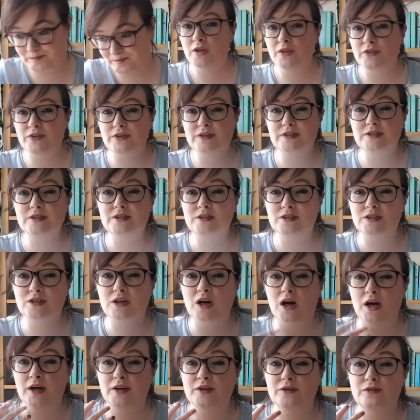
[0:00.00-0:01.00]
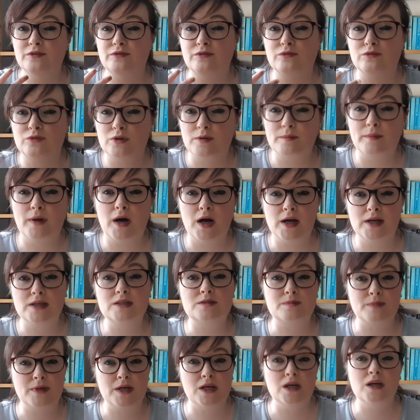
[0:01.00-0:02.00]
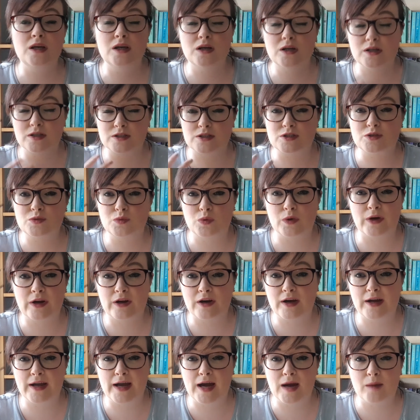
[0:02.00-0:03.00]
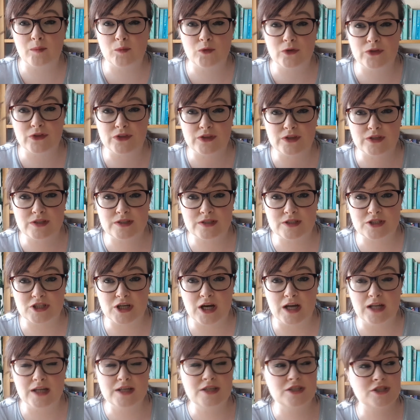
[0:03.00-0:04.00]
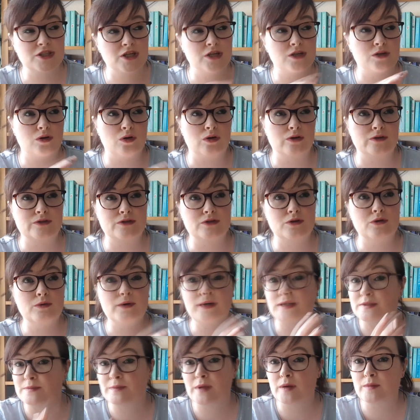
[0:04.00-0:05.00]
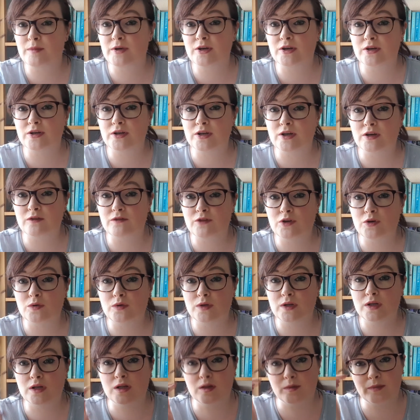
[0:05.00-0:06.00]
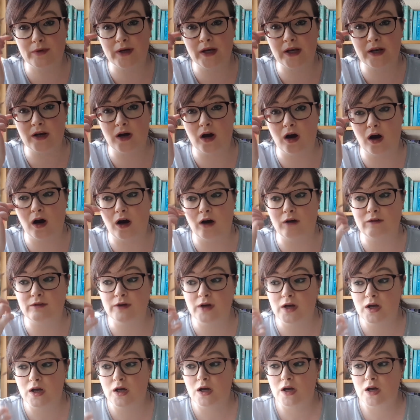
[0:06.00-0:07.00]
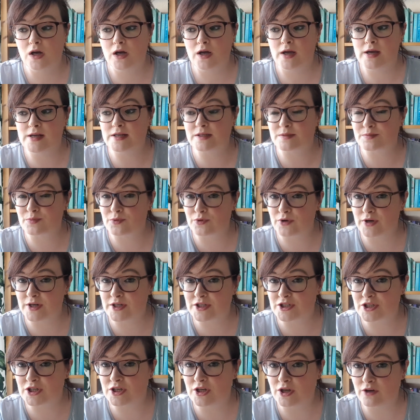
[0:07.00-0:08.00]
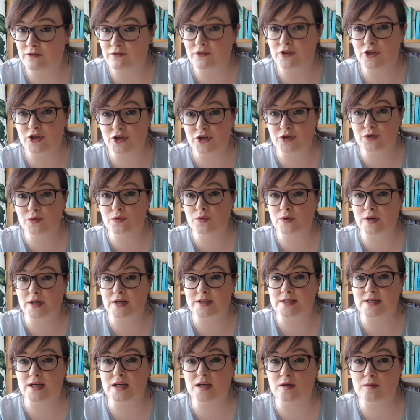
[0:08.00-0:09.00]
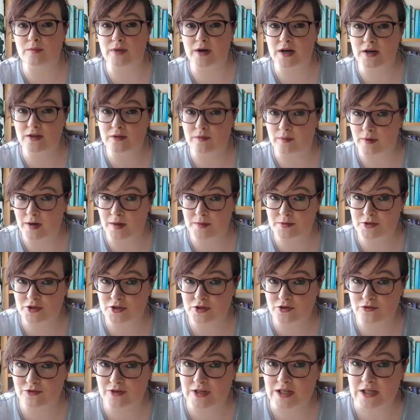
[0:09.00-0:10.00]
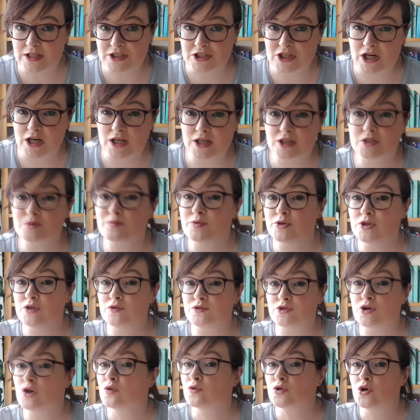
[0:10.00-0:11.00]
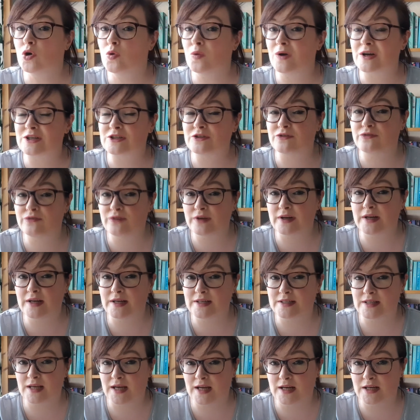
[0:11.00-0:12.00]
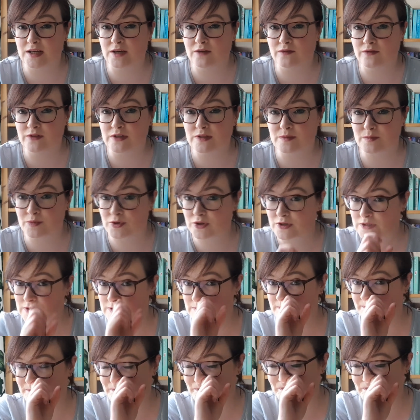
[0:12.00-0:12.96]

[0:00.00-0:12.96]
This is to kind of remind me as to where I am with this challenge and also it's maybe going to give you a little bit of inspiration if you are taking part in the Pop Sugar Reading Challenge but you don't know what to fit into any of these books.